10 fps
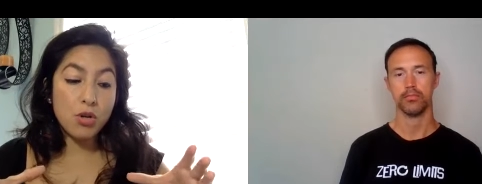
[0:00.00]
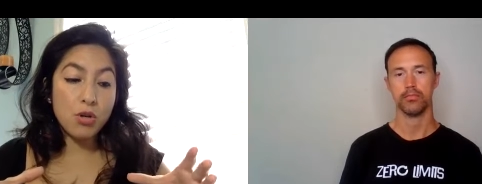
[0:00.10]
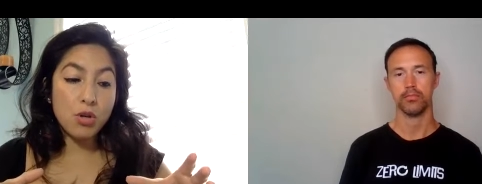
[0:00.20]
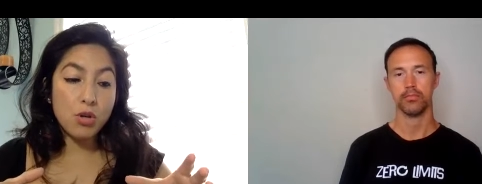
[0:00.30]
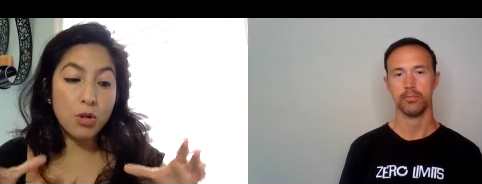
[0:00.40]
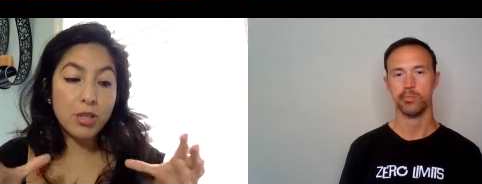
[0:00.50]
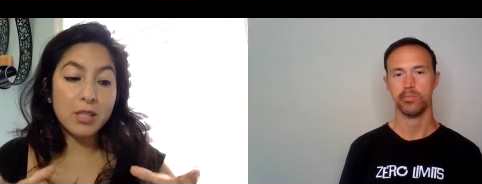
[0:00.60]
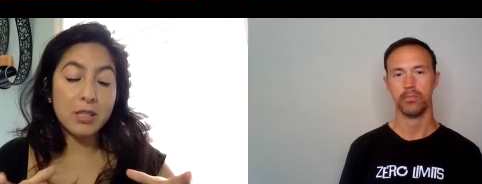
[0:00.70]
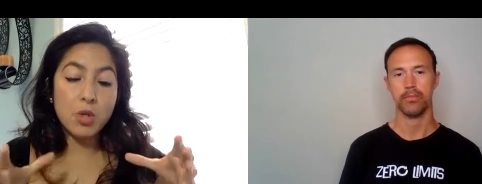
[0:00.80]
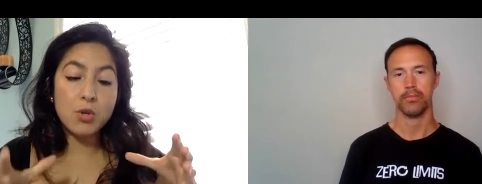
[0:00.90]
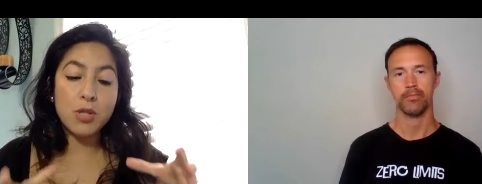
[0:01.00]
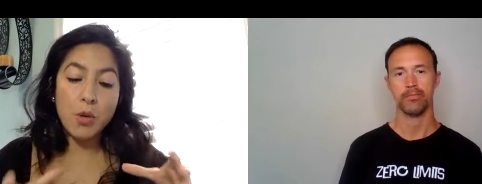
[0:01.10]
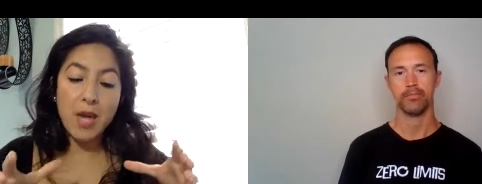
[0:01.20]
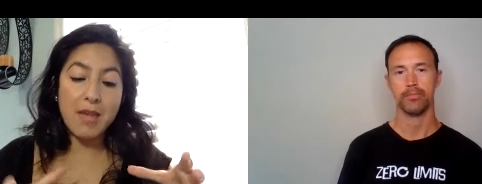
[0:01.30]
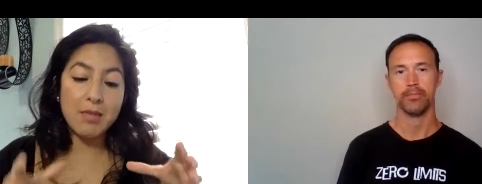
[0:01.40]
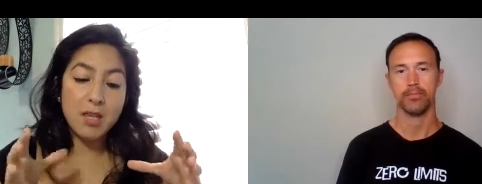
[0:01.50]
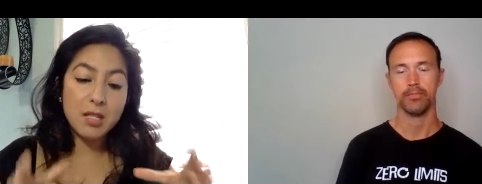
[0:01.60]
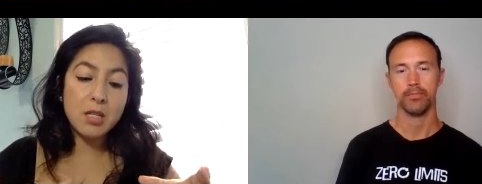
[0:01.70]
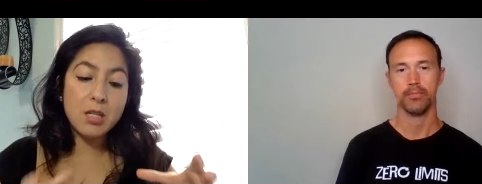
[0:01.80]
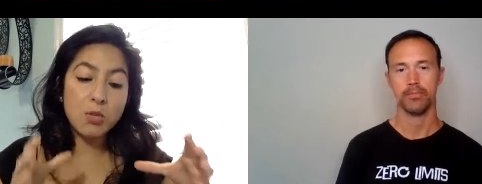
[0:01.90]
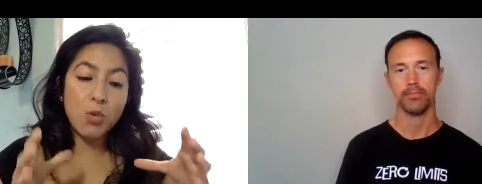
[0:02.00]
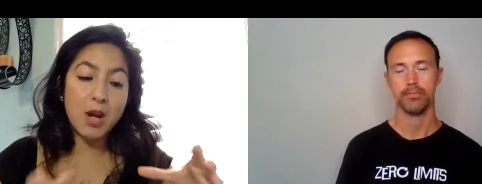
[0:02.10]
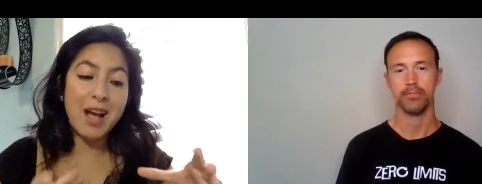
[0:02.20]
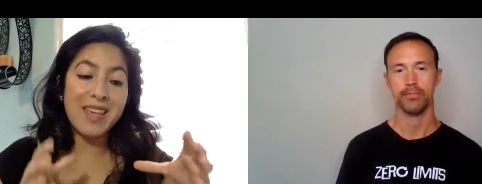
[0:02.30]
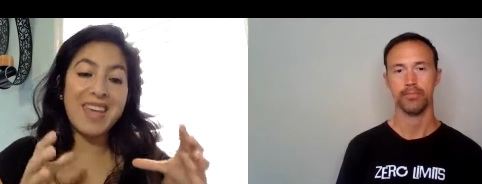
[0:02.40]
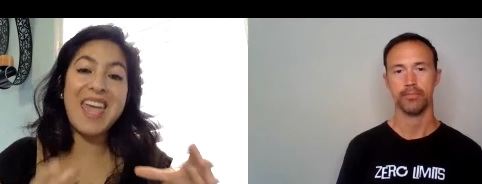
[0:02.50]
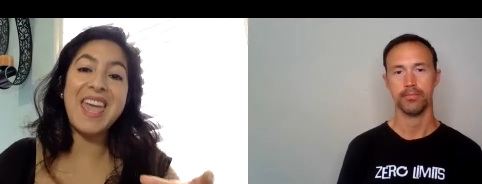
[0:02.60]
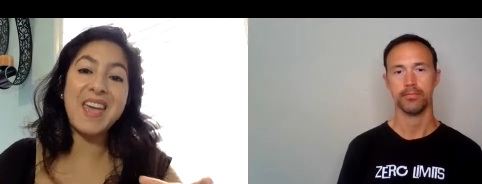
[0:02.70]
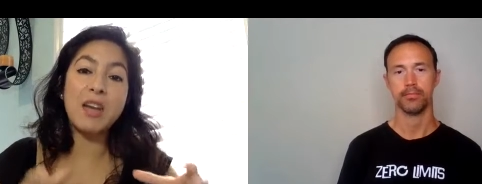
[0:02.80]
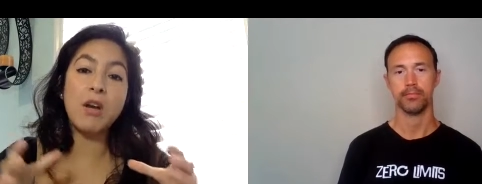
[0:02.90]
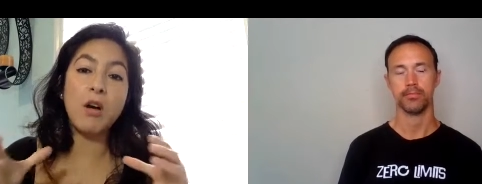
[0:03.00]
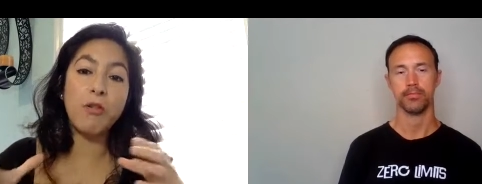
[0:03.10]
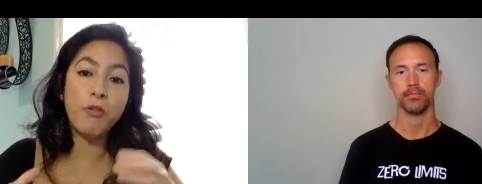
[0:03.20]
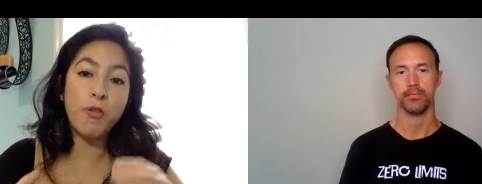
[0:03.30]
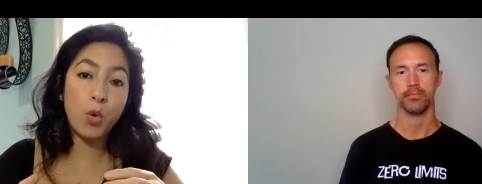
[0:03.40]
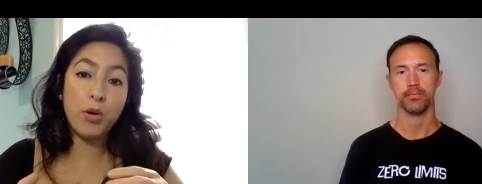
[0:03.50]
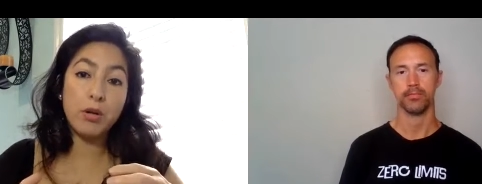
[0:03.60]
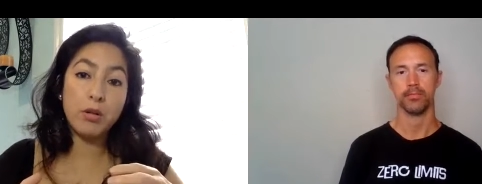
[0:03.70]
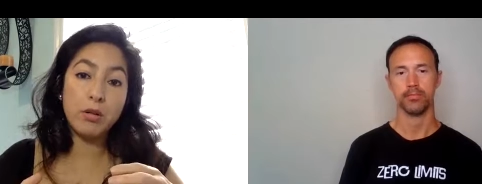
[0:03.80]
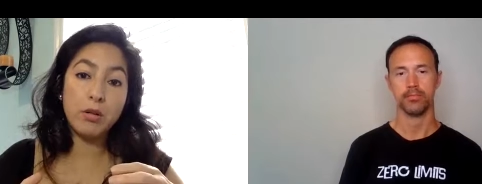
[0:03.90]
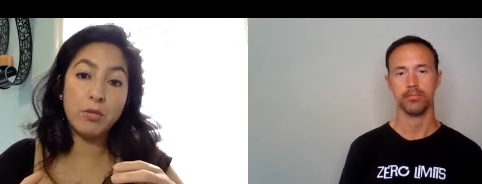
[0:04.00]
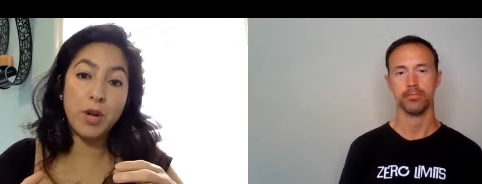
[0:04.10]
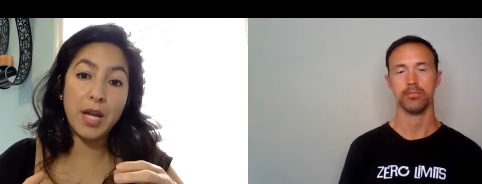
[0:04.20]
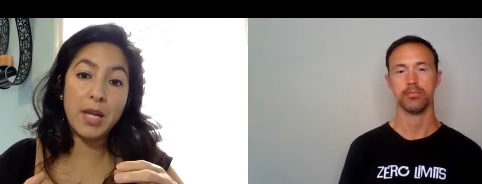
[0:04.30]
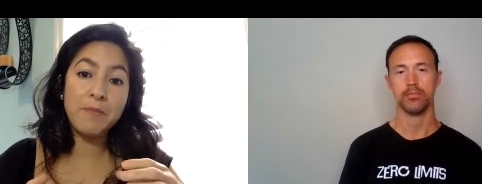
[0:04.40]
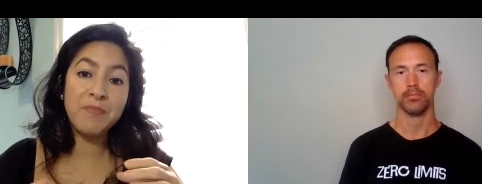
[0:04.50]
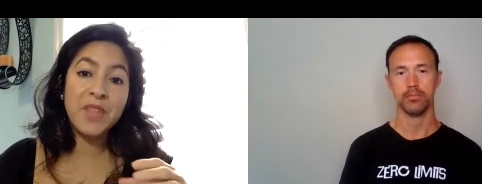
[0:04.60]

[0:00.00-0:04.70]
Speaker 1: look at them and you say, okay, this is what I can afford, right?